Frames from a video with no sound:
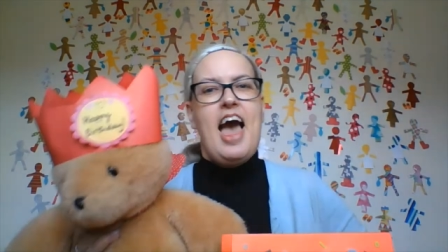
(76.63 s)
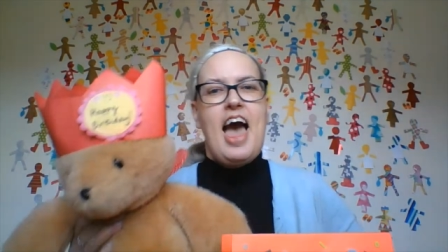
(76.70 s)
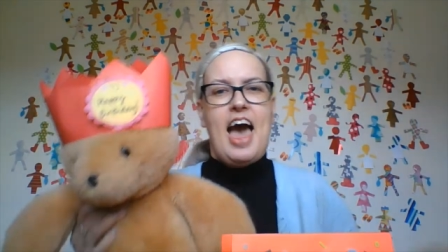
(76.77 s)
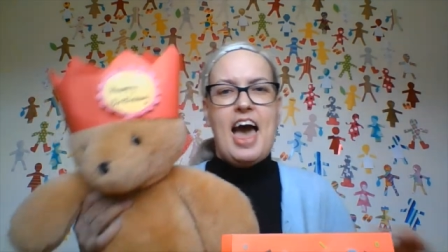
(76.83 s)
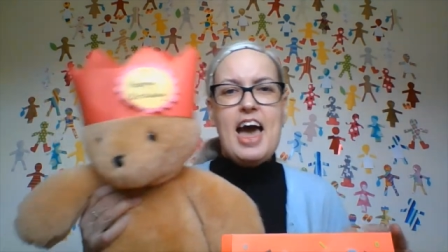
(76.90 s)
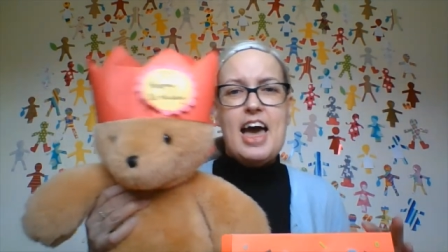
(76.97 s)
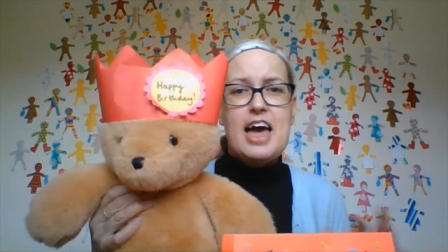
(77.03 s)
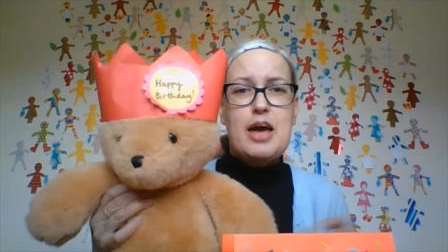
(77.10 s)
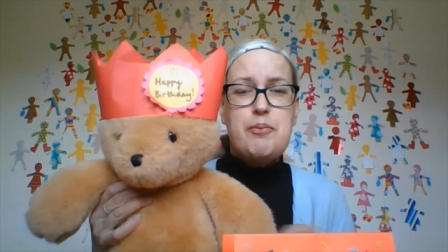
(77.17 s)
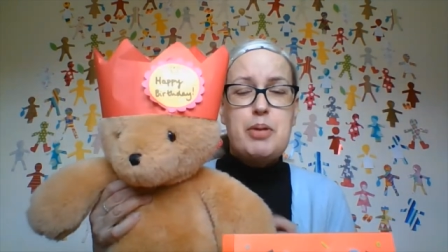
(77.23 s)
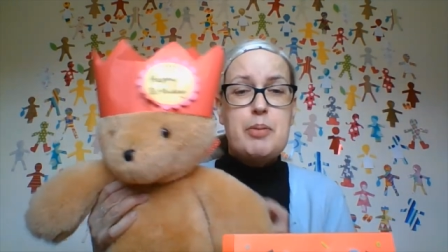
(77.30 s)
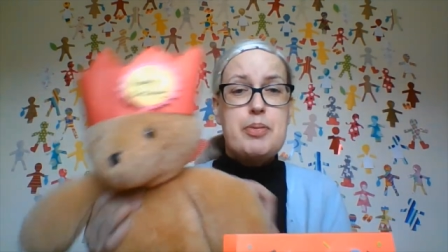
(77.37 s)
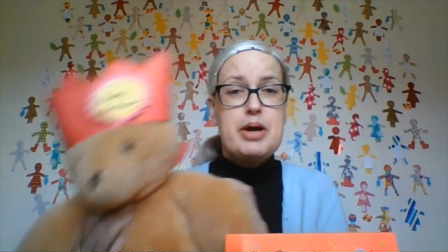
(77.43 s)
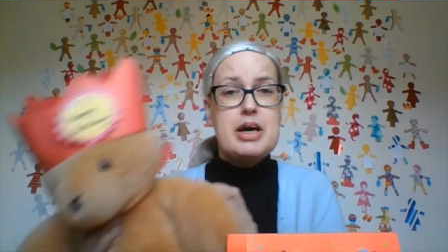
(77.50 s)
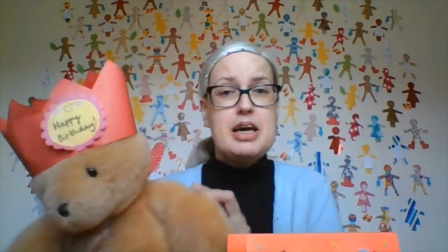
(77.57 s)
happy
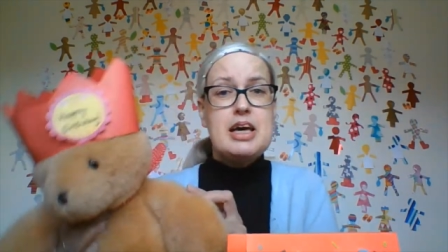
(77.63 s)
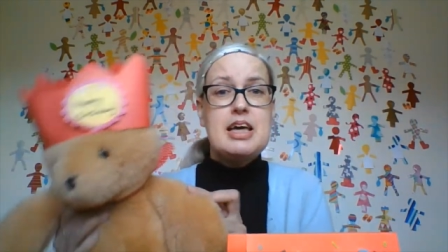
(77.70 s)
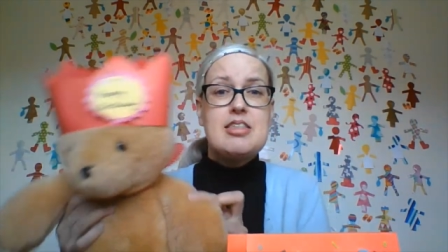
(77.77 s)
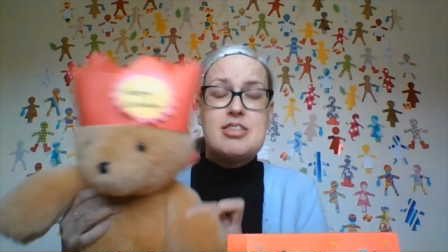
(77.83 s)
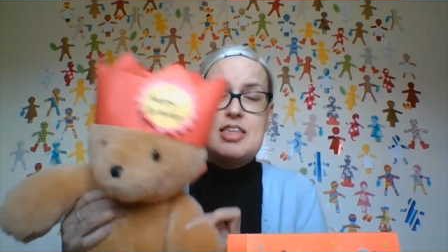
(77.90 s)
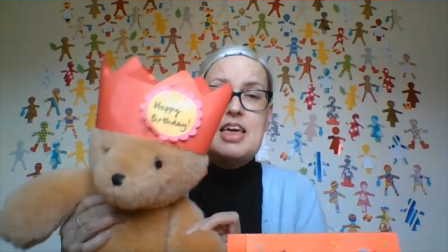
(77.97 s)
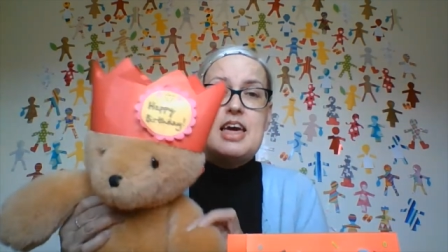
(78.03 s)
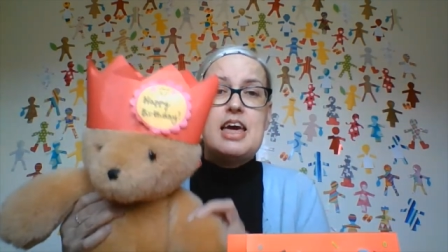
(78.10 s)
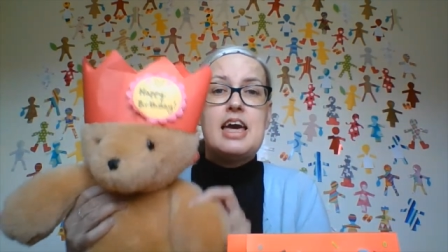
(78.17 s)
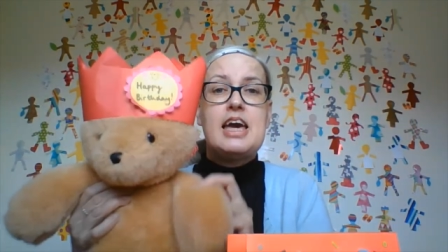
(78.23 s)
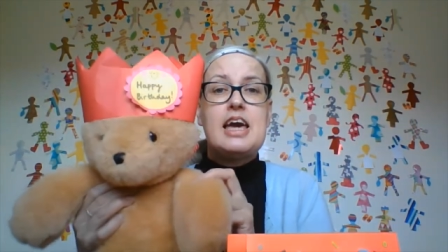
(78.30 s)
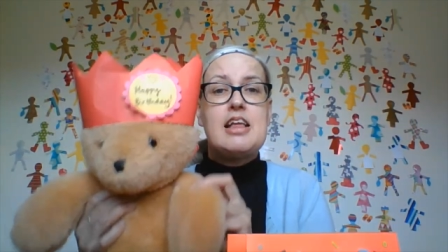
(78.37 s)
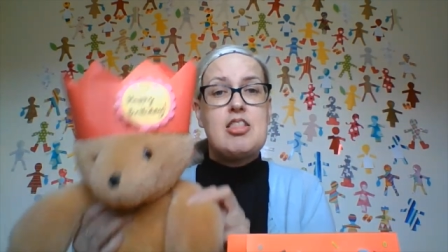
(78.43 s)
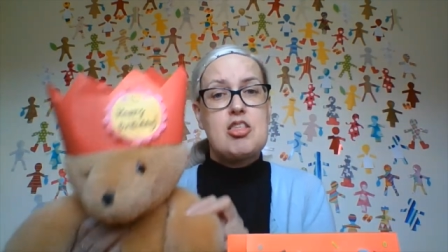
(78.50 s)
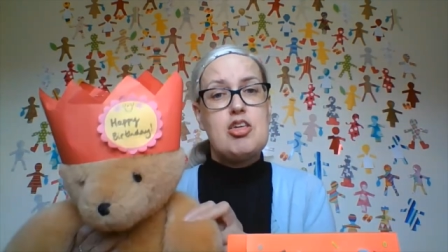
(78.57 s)

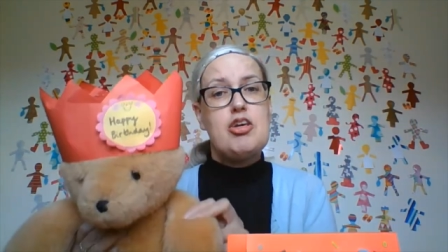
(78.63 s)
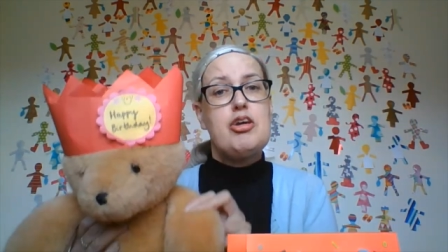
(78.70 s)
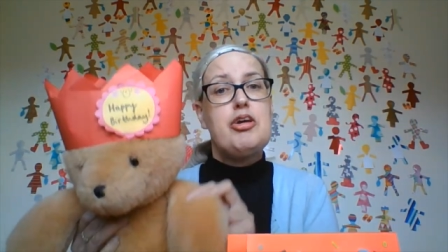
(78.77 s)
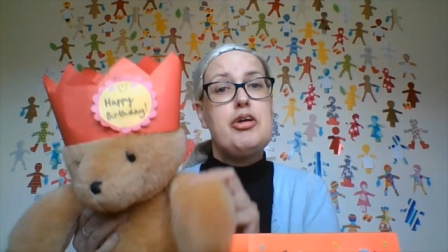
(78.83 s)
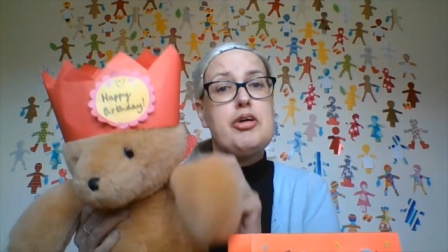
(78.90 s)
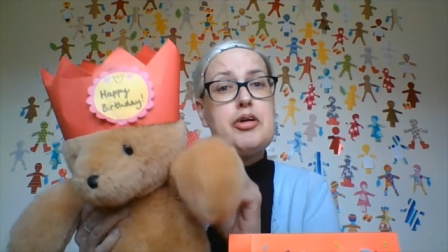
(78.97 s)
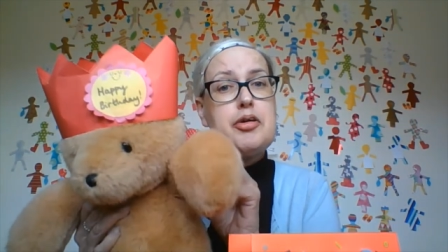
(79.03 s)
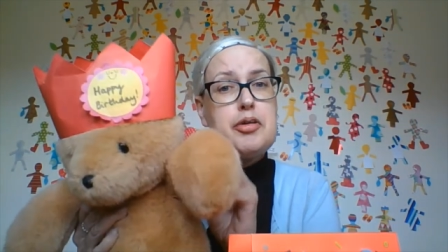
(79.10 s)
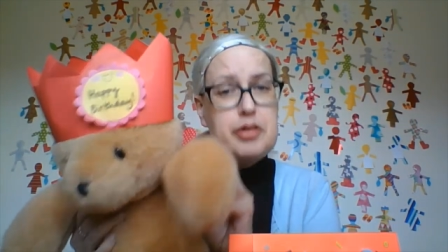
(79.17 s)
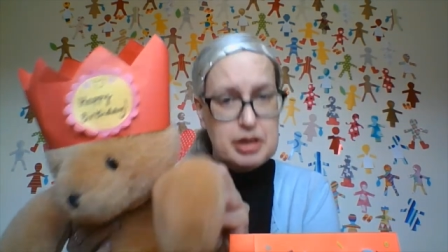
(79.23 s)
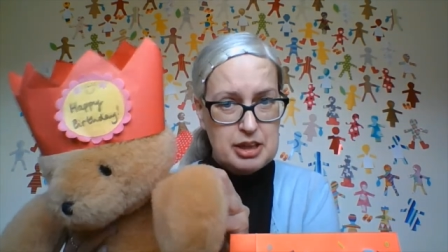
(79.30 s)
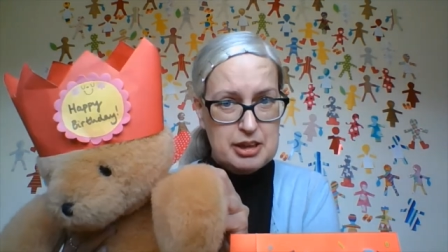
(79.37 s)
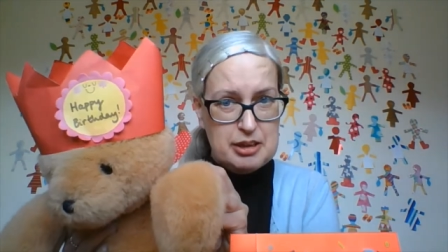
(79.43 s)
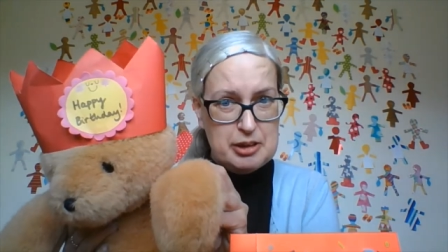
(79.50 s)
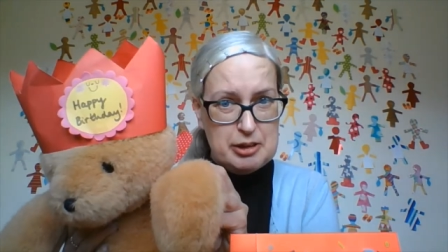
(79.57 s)
birthday to
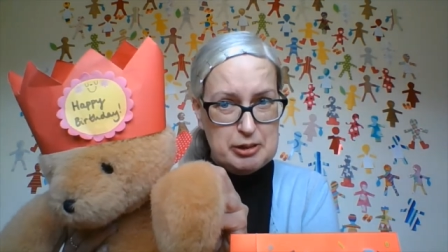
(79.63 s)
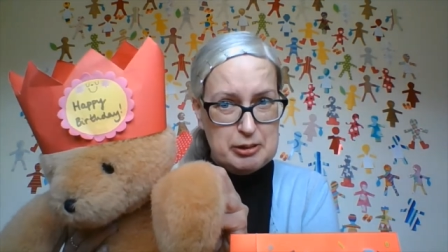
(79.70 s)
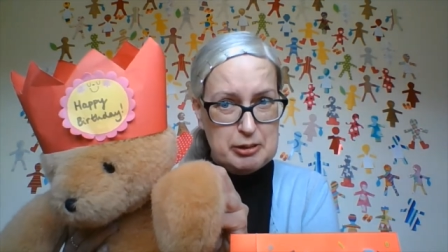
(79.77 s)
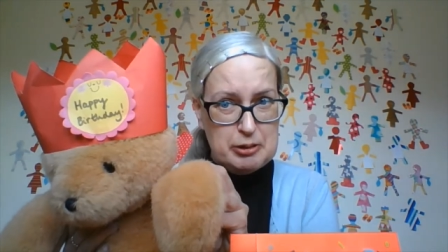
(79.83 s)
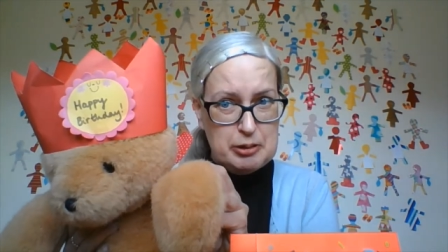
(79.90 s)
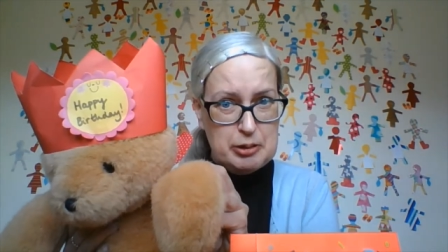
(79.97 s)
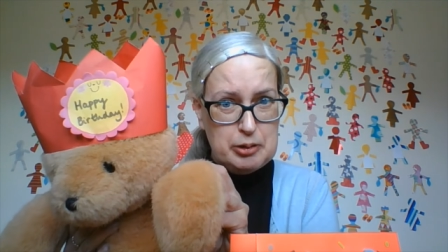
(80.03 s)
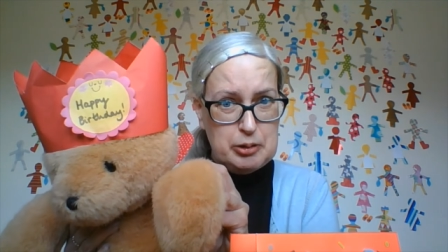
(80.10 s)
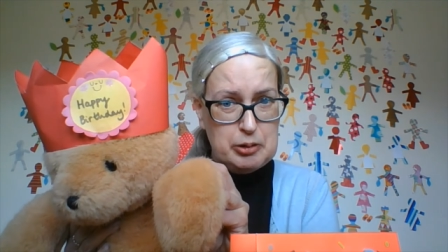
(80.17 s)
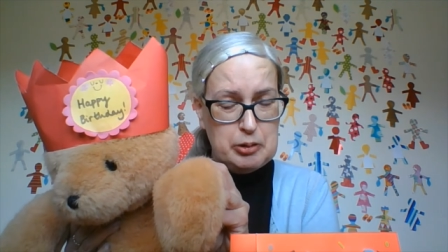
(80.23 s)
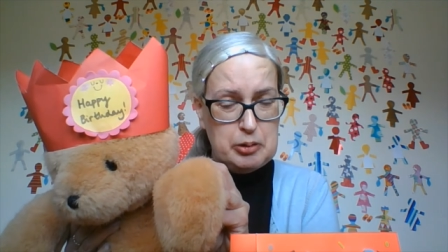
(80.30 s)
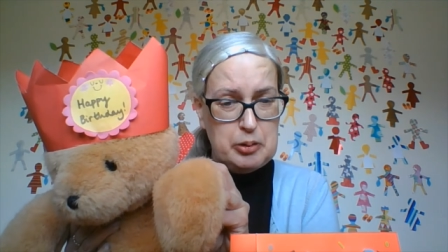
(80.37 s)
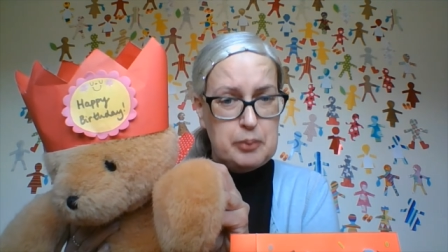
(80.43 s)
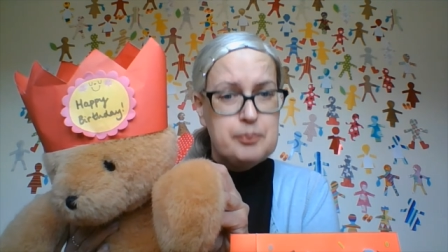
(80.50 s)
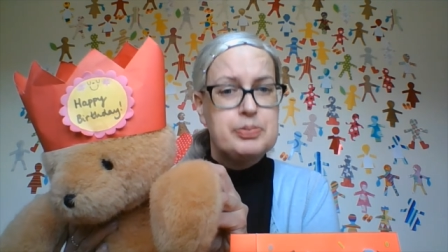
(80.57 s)

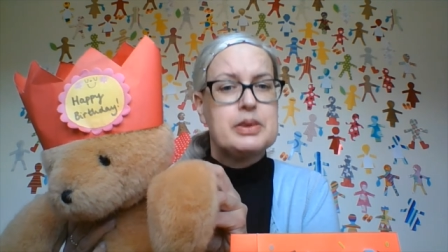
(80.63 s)
you.